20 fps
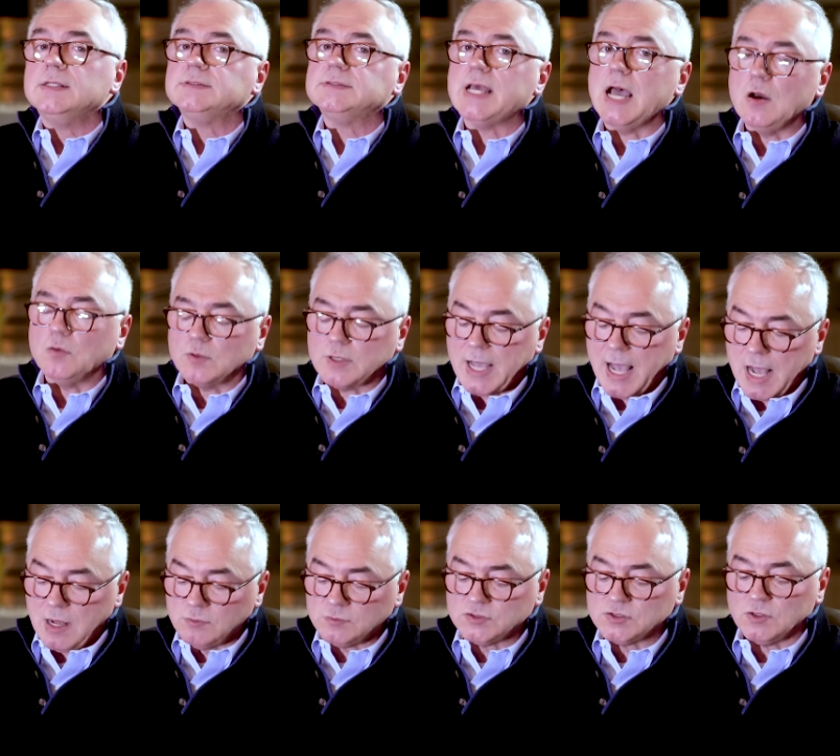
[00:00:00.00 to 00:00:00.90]
Town
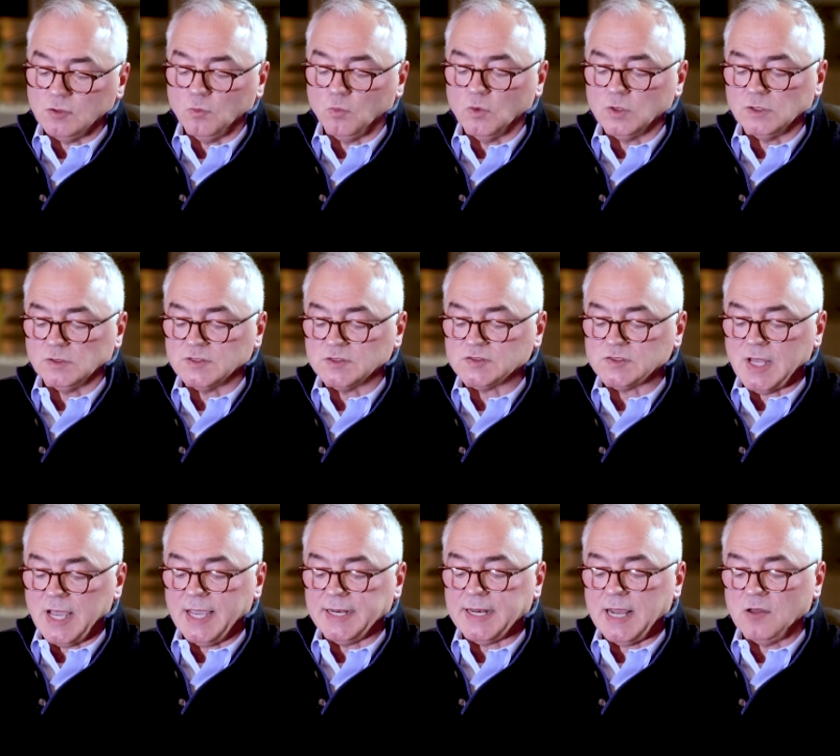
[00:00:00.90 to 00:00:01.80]
council will
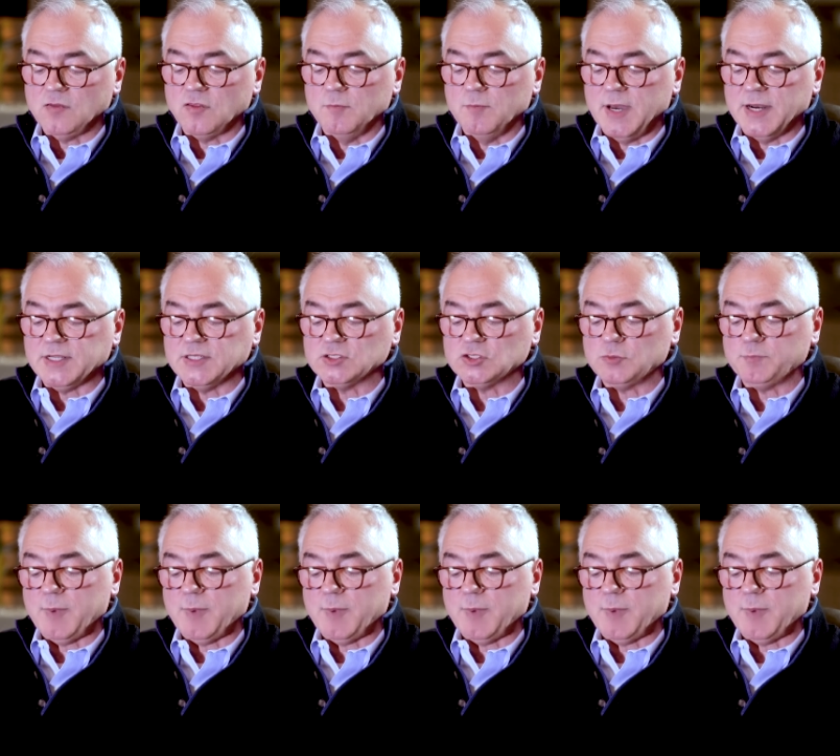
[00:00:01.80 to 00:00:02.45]
decide how the money is